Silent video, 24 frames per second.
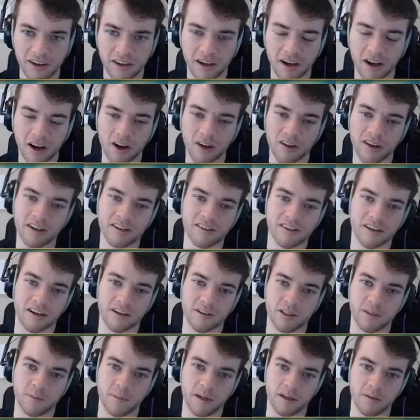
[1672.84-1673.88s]
he oh, he doesn't
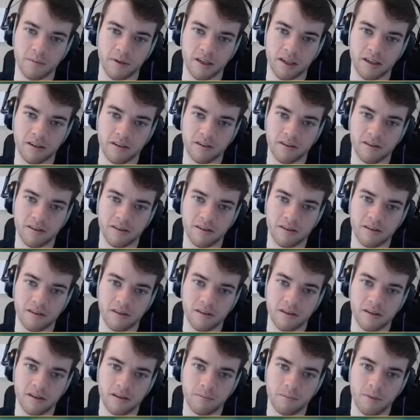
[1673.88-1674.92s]
outspeed me.
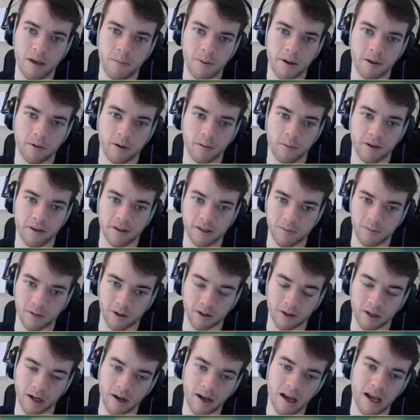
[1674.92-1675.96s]
Payback would have been the
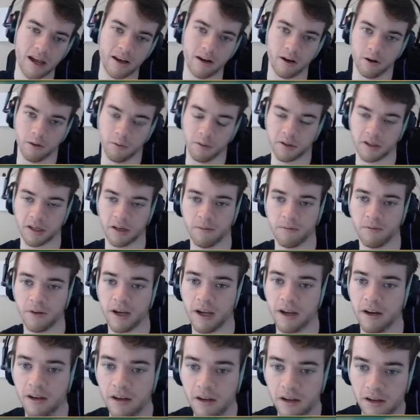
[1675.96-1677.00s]
smarter- ah, no, it worked out
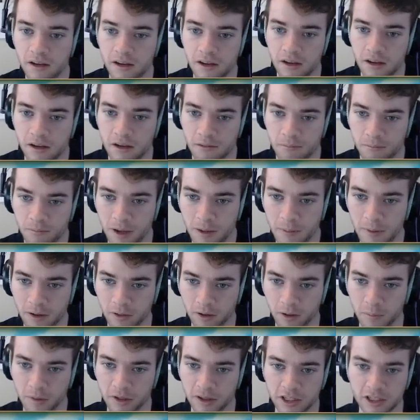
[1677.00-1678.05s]
fine. Payback
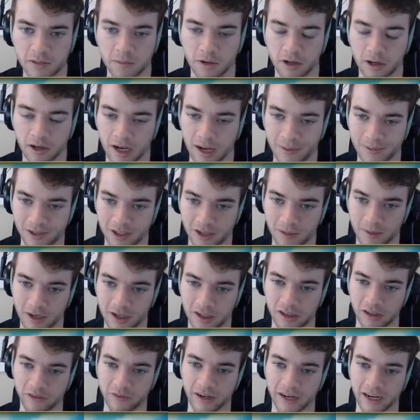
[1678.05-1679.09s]
would have been the smarter option to make
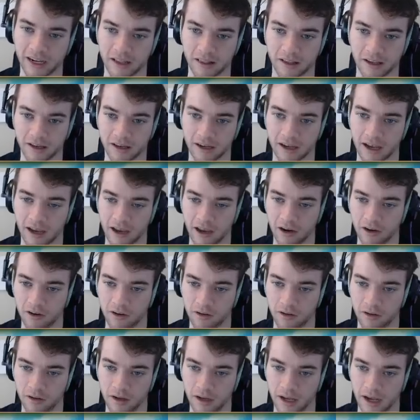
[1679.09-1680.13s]
sure if I got like a high
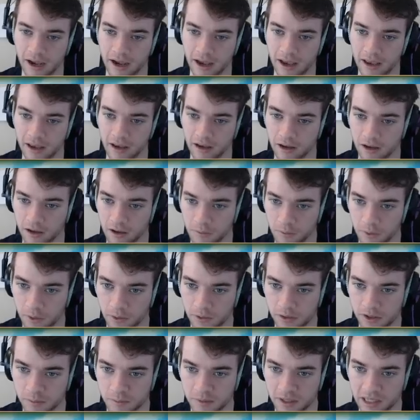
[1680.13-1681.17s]
high uh, roll
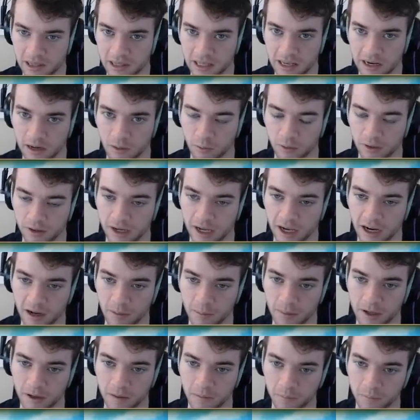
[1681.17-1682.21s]
or something like that, it wouldn't knock
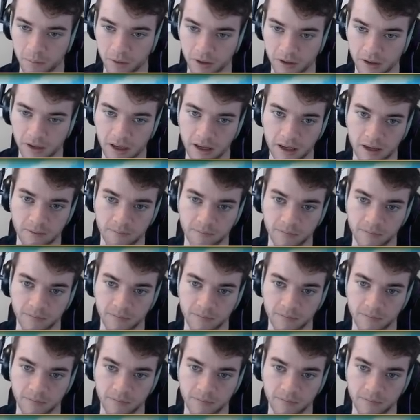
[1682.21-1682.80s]
him out, but eh,